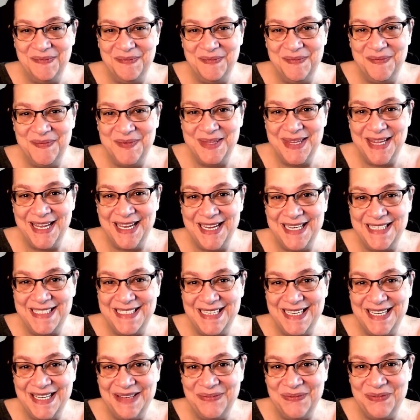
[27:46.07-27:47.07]
Thanks
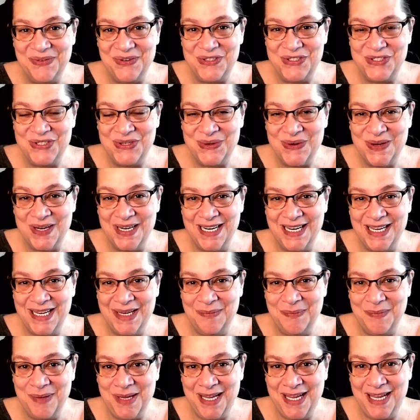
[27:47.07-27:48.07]
again for joining
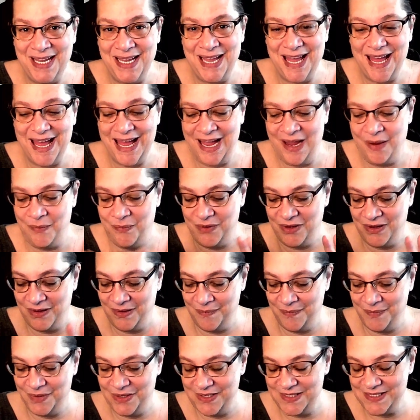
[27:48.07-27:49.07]
me. I will
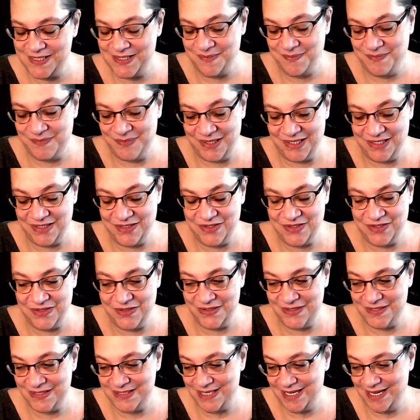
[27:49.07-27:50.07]
put some
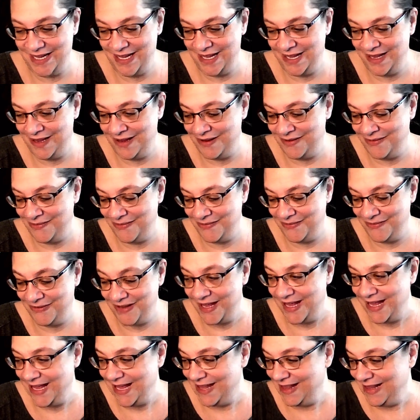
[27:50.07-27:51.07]
pictures of
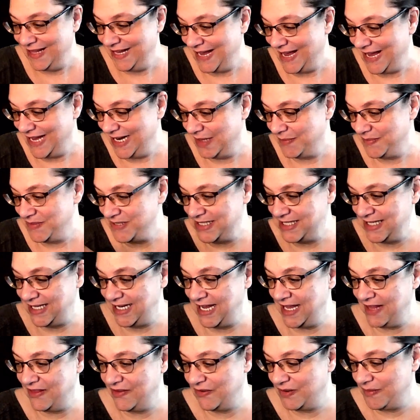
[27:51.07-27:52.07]
the items
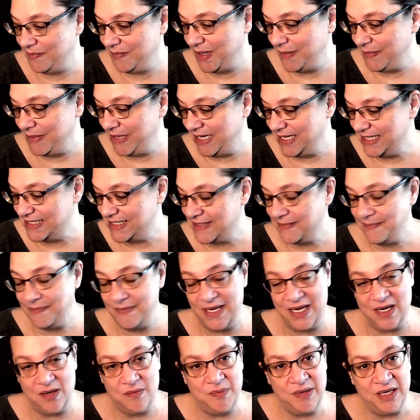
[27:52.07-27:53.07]
together and maybe get some better
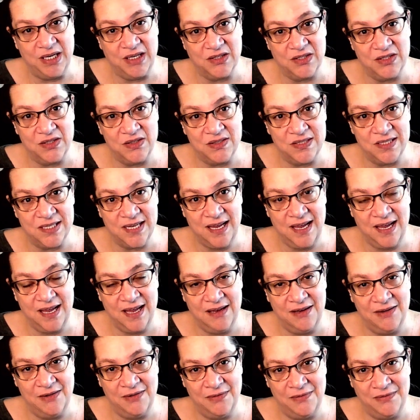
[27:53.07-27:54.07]
pictures
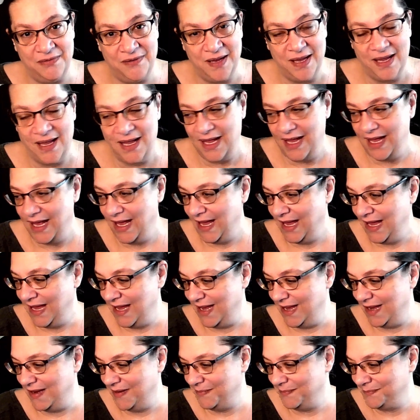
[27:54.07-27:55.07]
of
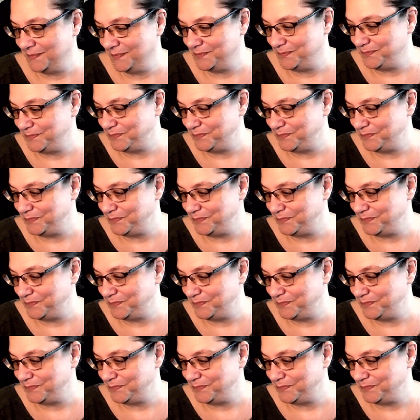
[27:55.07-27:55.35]
um,